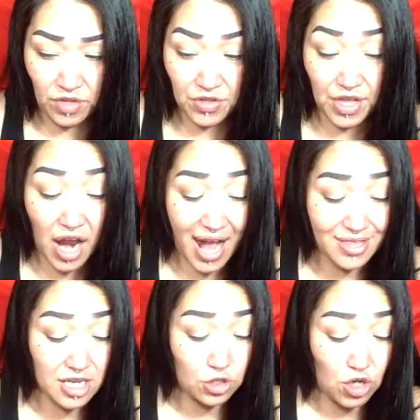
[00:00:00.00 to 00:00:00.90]
They're
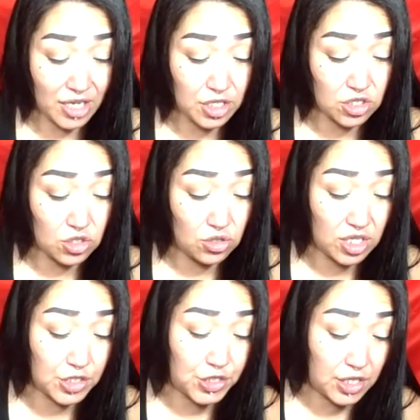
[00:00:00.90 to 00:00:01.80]
highly attracted to you
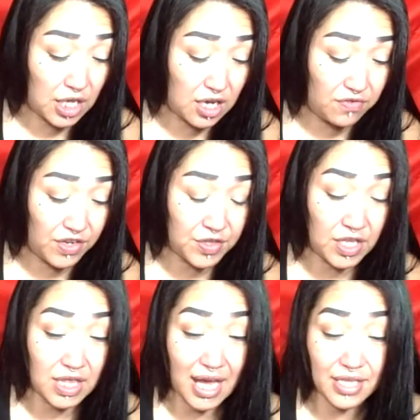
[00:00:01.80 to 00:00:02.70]
because the love and the
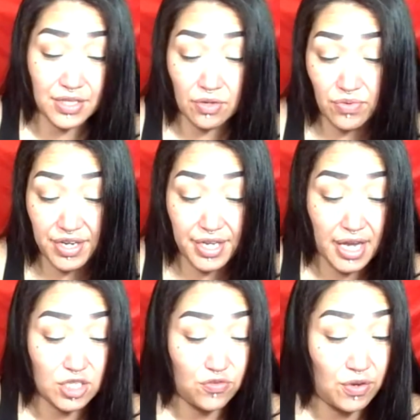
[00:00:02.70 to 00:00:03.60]
light that
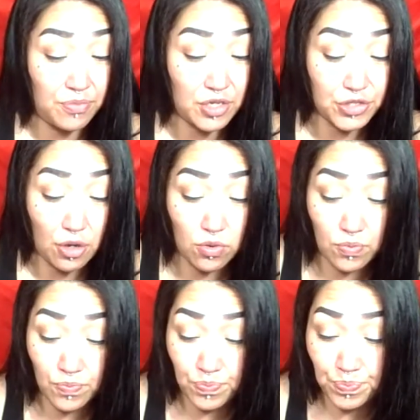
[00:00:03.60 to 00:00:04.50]
radiates from your soul.
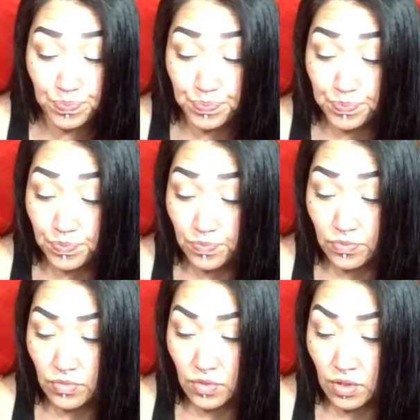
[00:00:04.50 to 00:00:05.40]

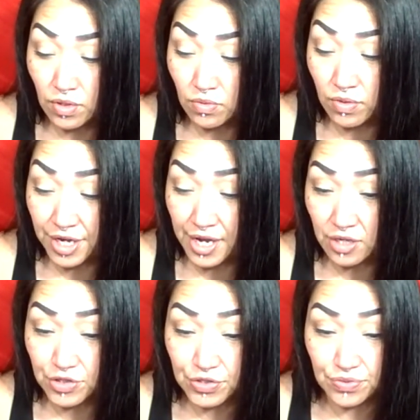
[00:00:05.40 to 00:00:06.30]
What
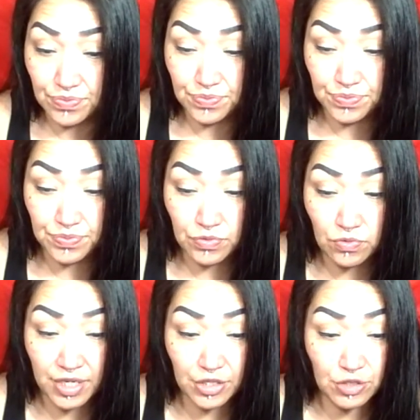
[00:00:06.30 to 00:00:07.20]
else?
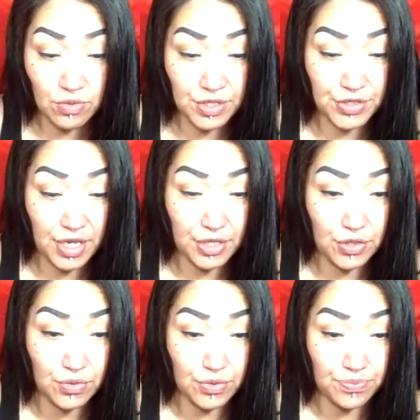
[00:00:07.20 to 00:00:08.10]
What else you want to say
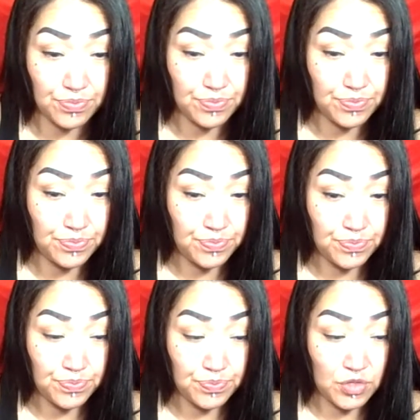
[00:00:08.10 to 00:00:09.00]
to them?
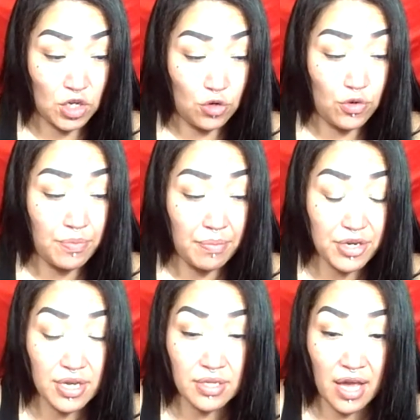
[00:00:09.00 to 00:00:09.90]
Remember
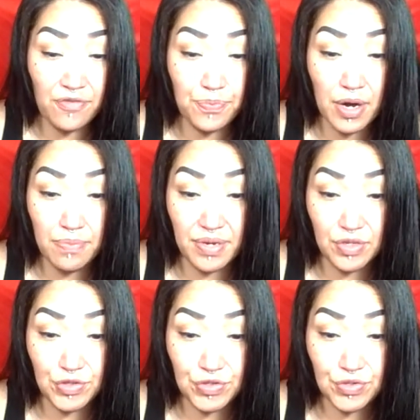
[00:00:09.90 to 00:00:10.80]
your life
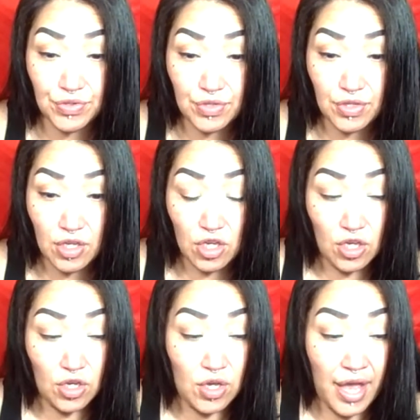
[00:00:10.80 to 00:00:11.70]
purpose.
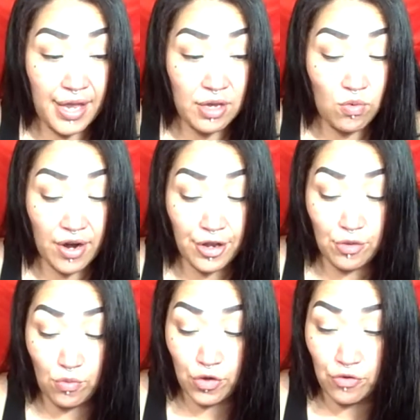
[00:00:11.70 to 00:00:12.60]
Anywhere
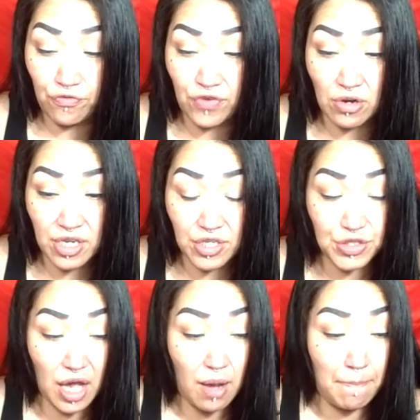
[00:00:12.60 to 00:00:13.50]
you focus,
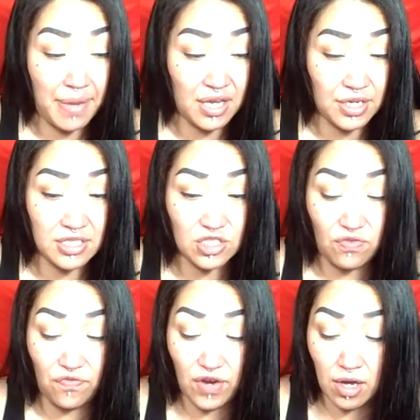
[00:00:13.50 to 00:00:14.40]
abundance
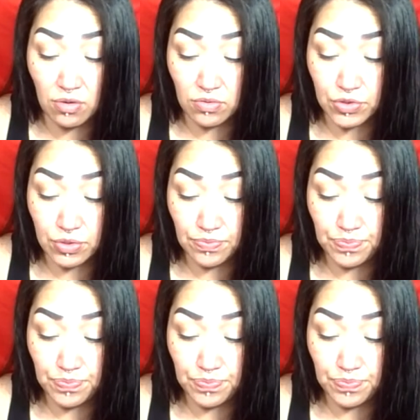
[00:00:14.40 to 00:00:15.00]
flows.